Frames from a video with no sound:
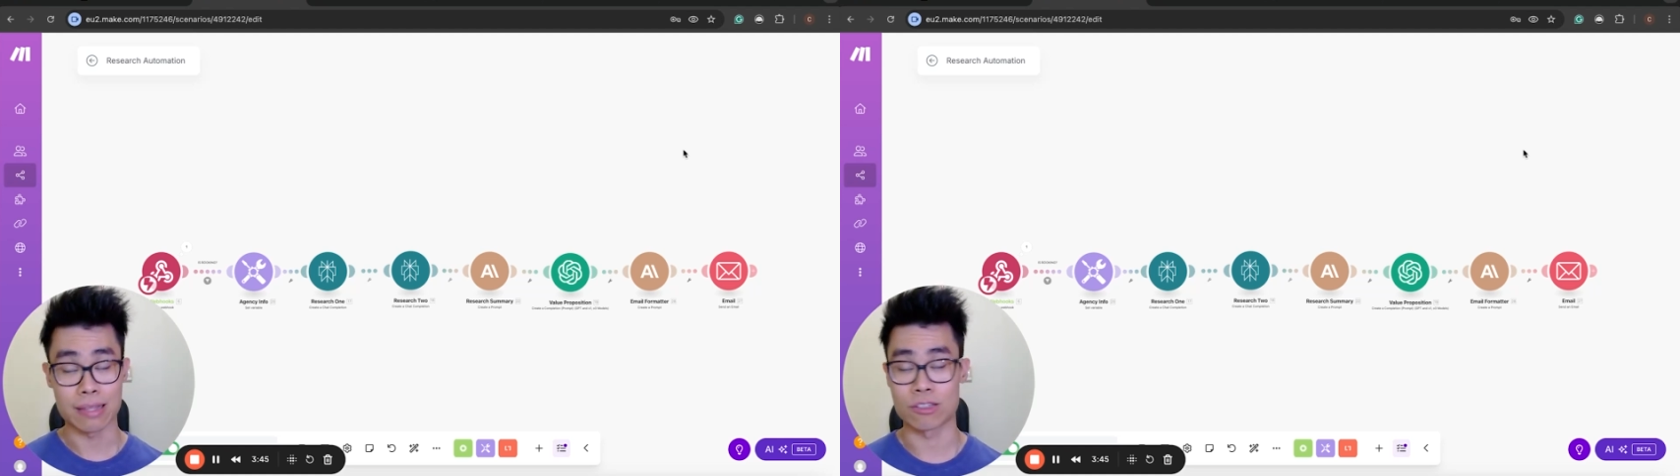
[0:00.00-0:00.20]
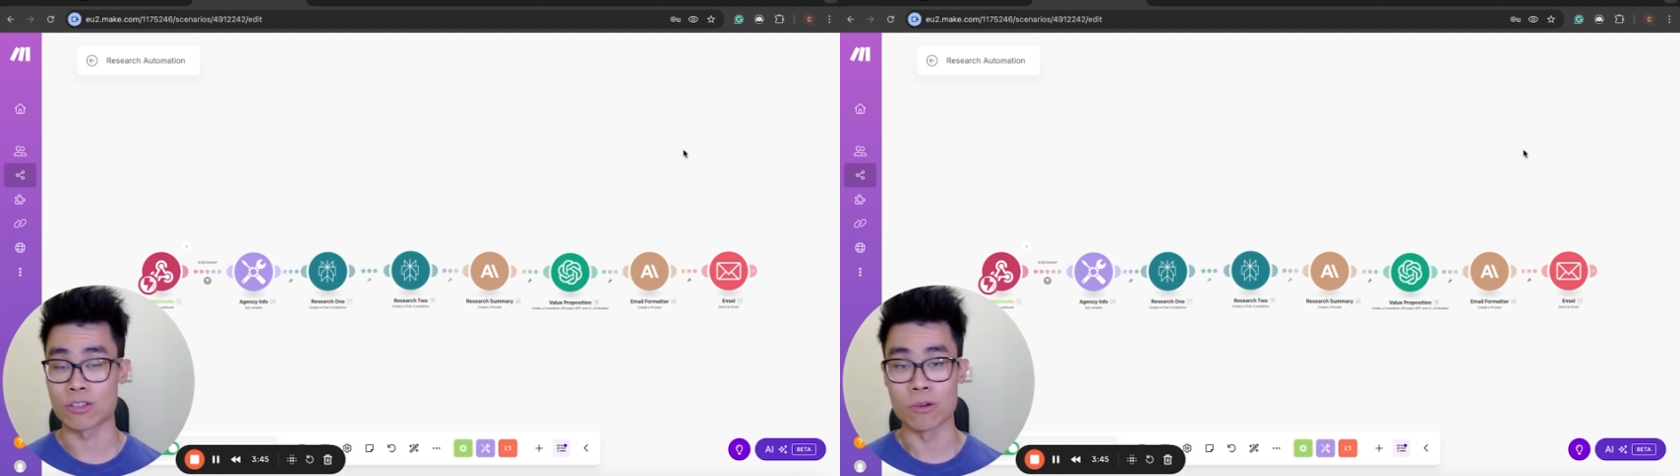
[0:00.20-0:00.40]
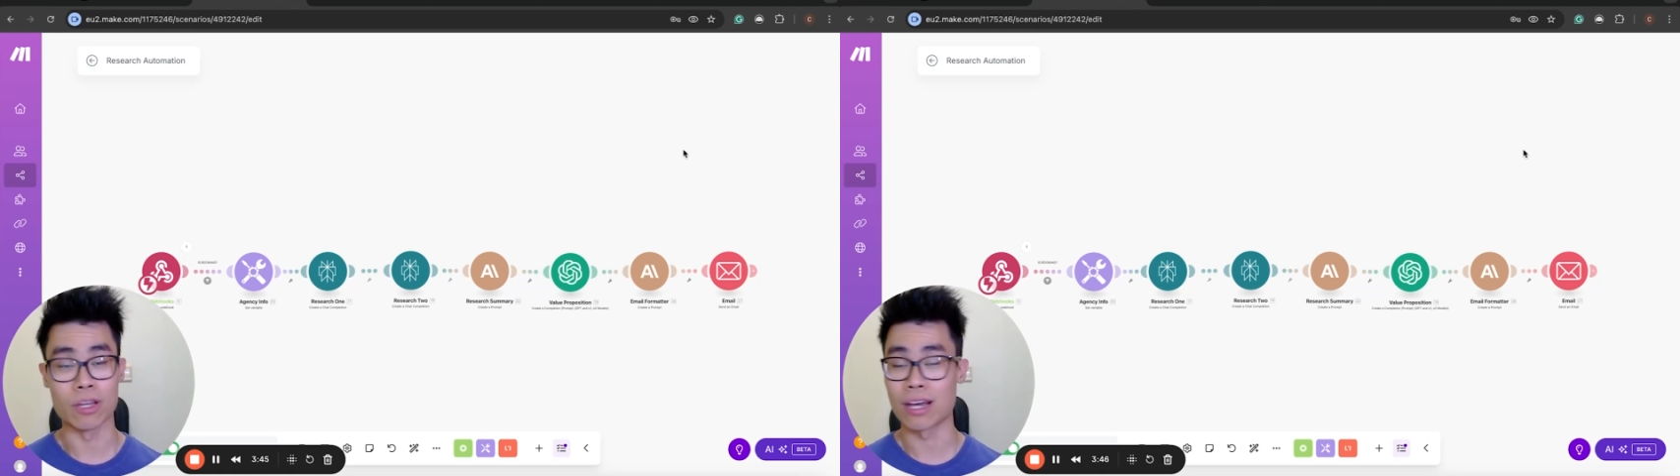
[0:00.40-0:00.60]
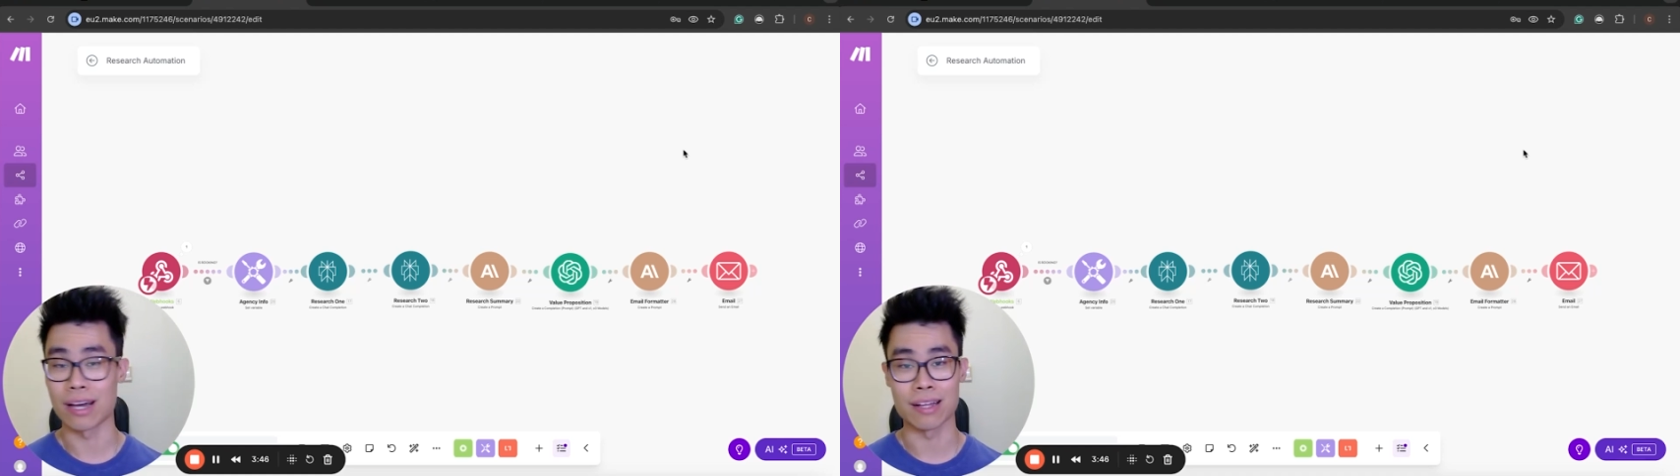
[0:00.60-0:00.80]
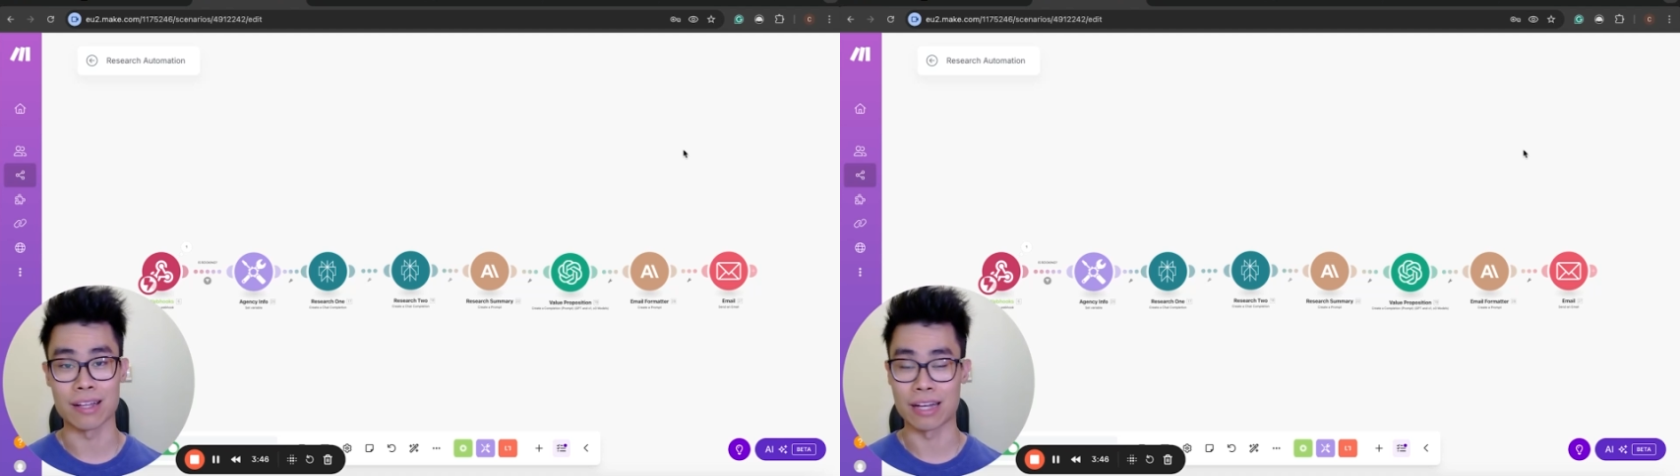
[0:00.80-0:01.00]
So
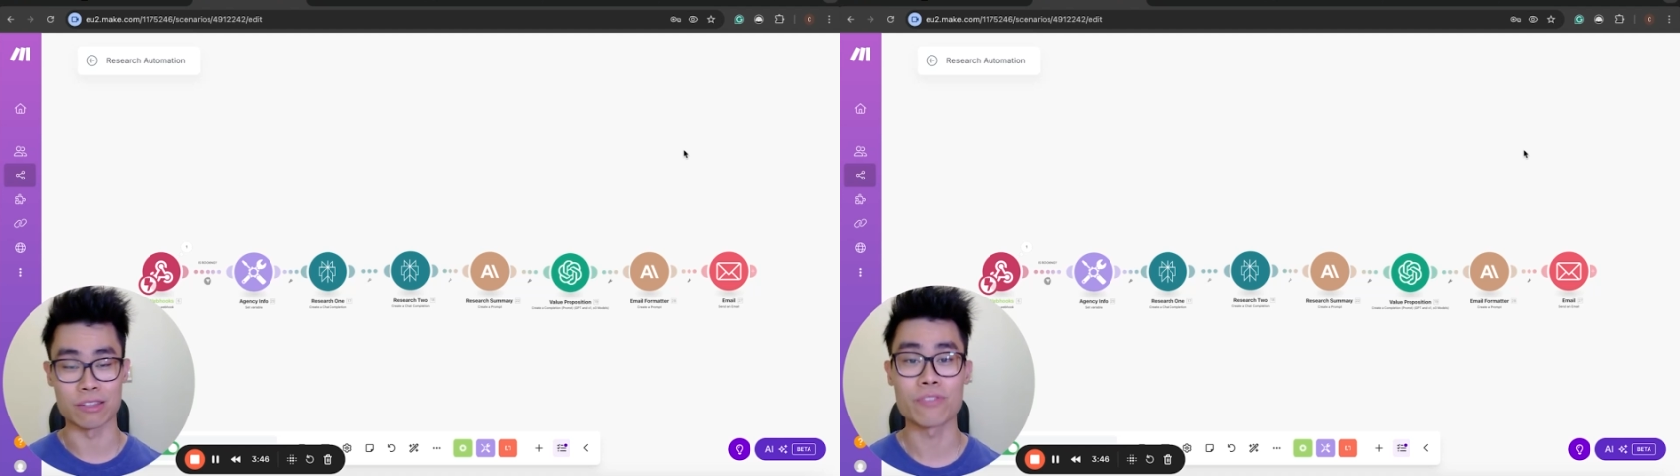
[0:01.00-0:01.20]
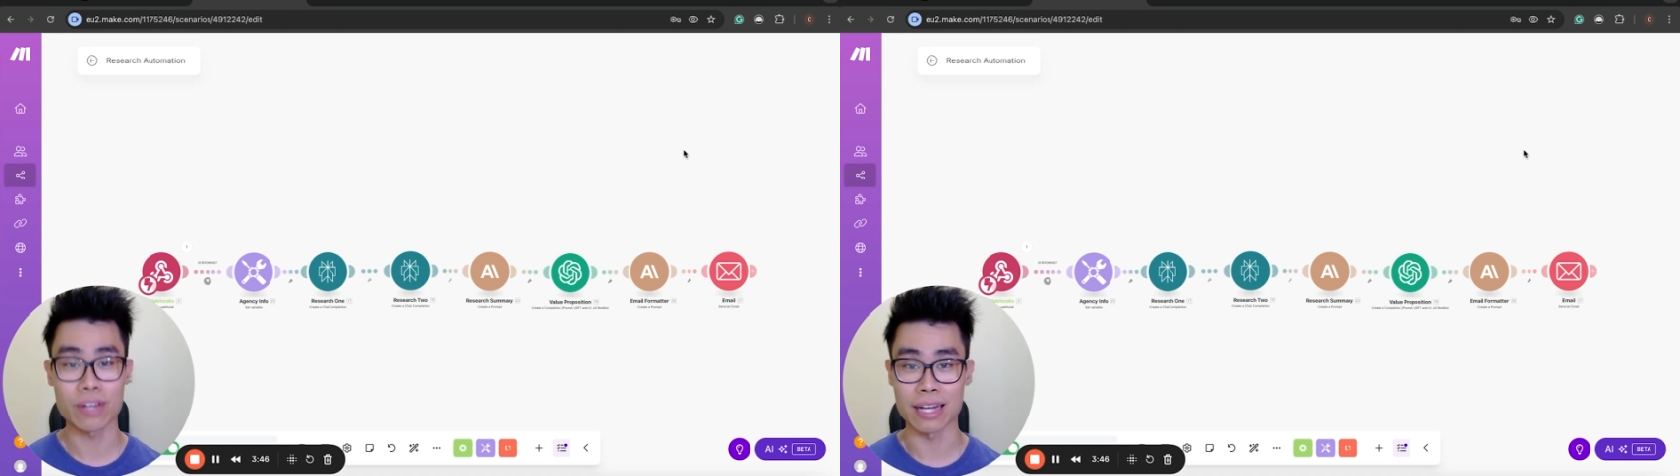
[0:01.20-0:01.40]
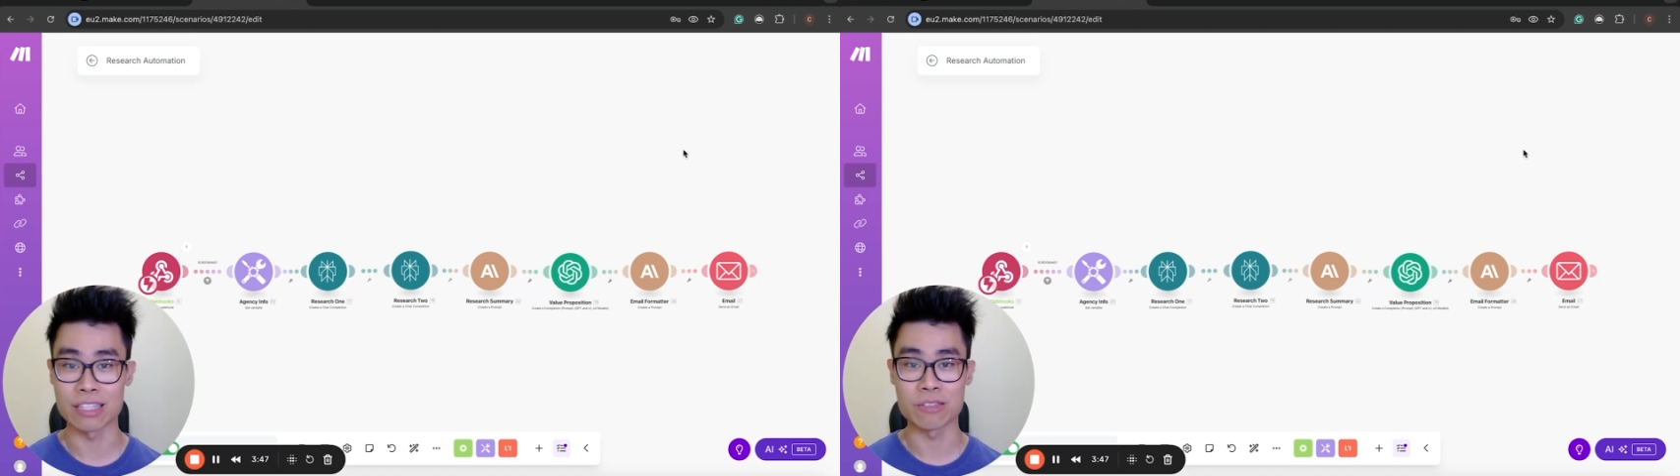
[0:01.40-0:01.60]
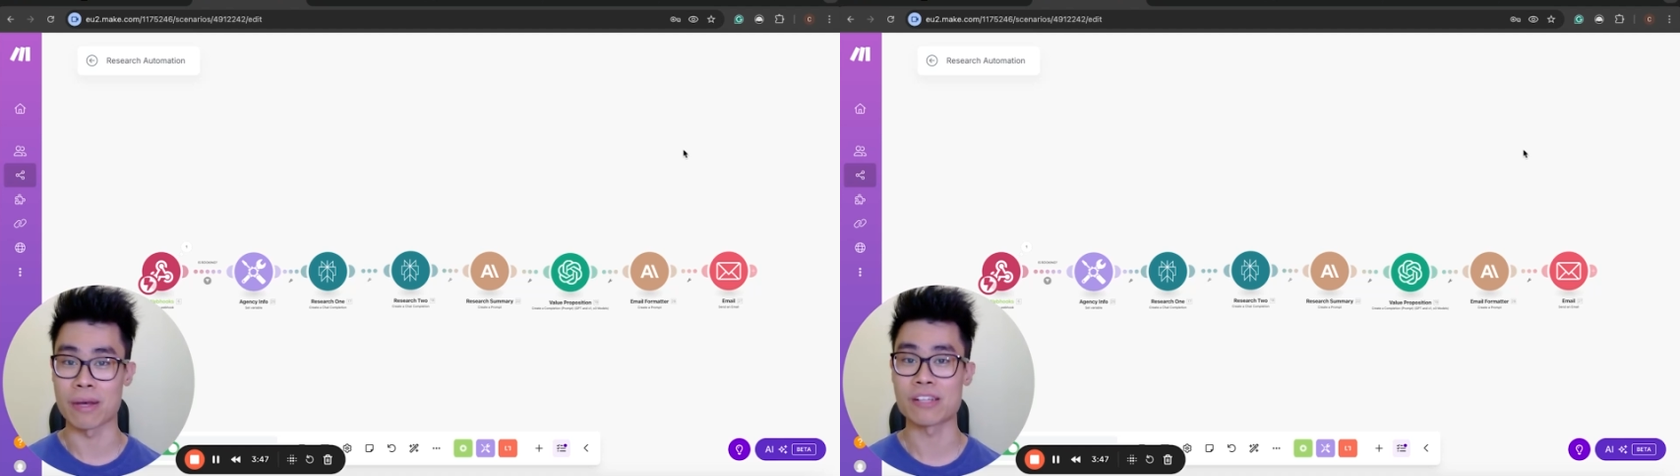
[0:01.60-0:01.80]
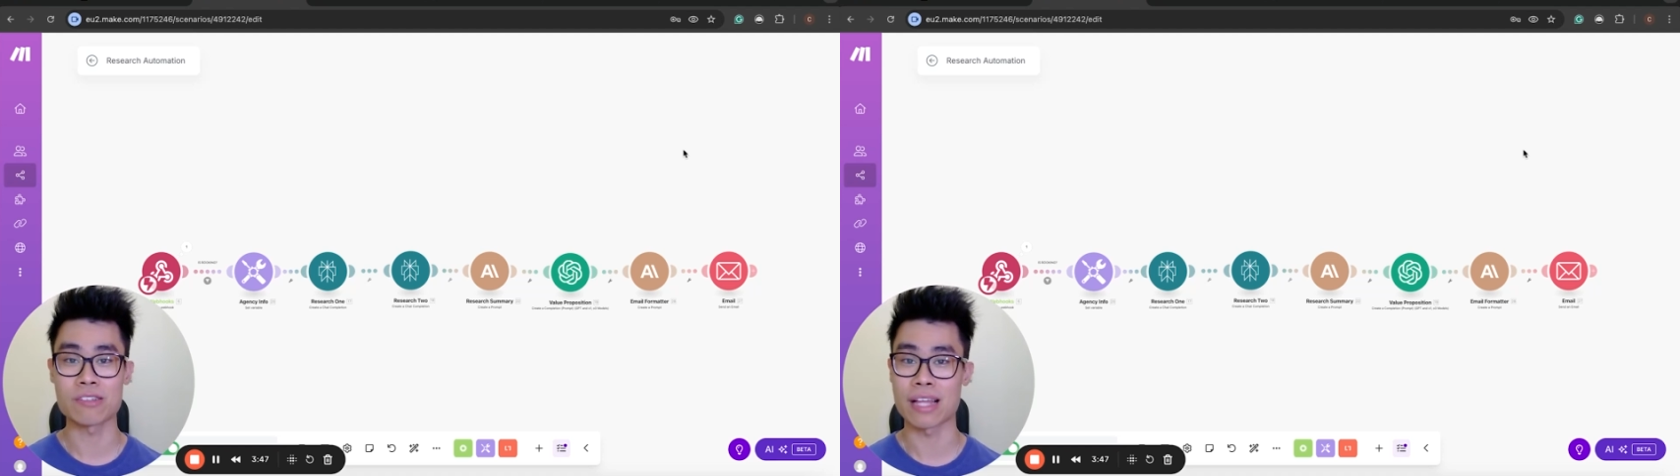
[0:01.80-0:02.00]
I don't think I need to
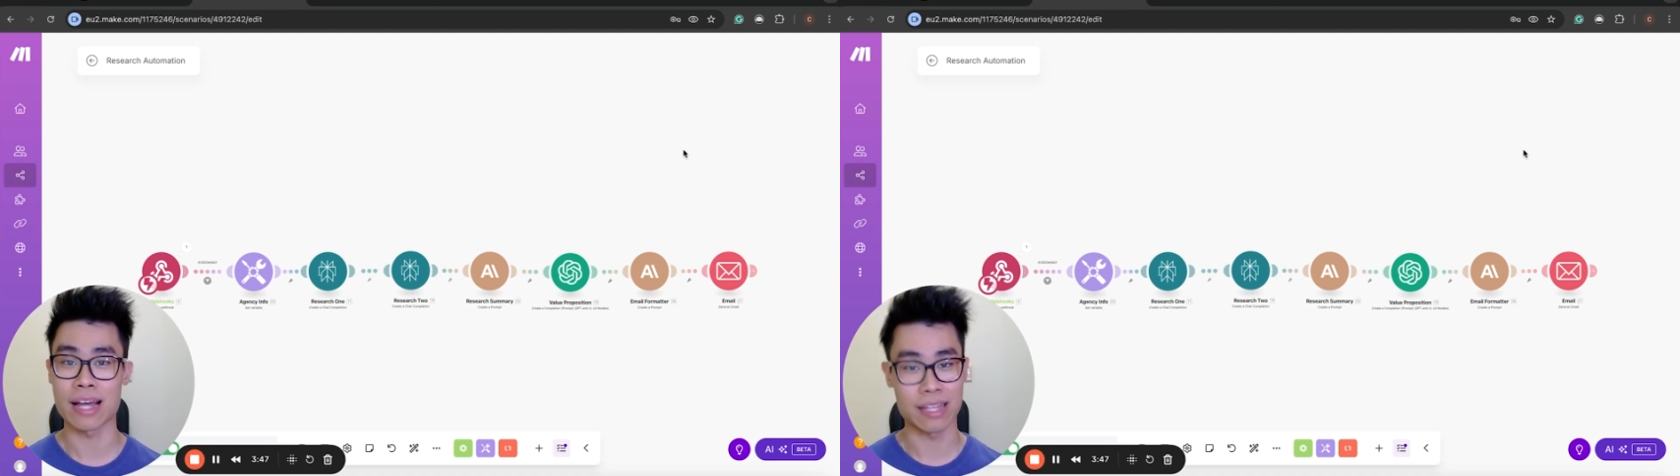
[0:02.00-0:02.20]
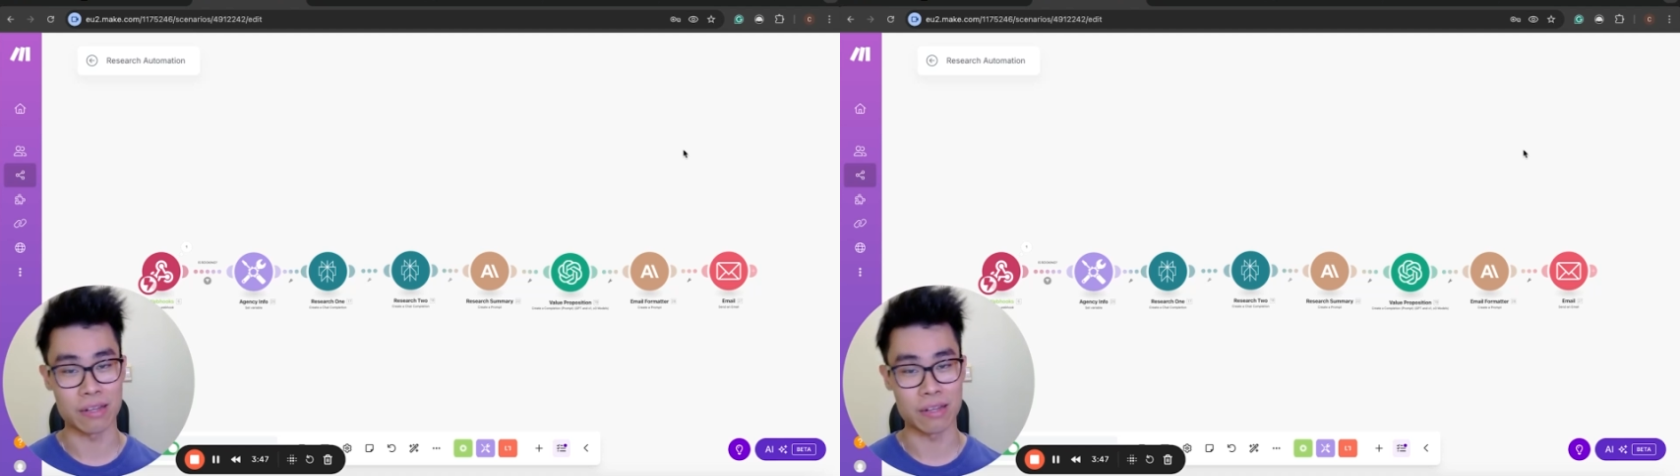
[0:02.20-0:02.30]
mention that